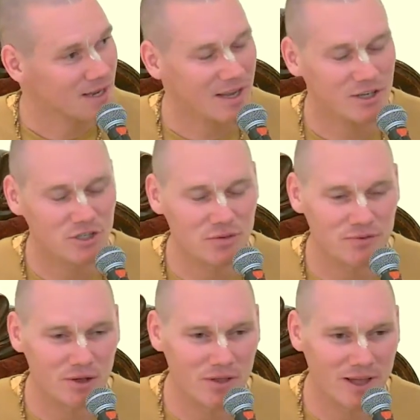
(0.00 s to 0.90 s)
And she
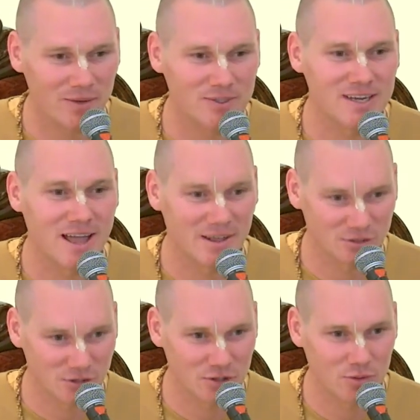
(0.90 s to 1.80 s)
felt like it was an
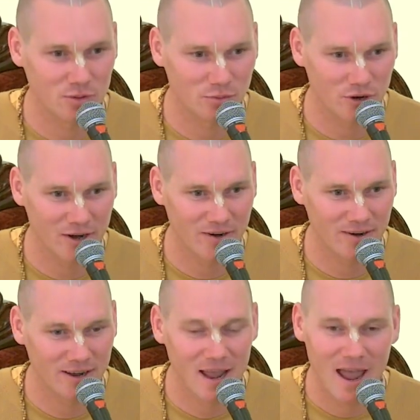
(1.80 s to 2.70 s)
answer to her prayer.
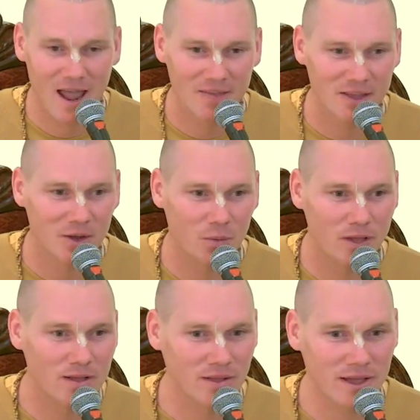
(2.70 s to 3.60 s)
And then a
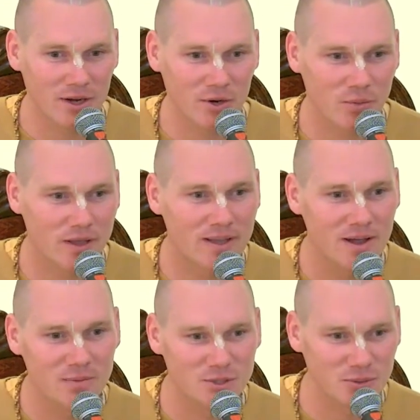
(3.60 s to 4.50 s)
week later, we
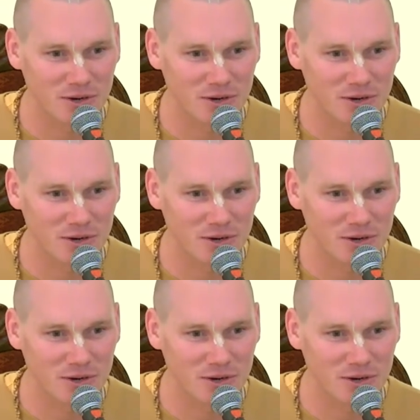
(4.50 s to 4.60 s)
come to her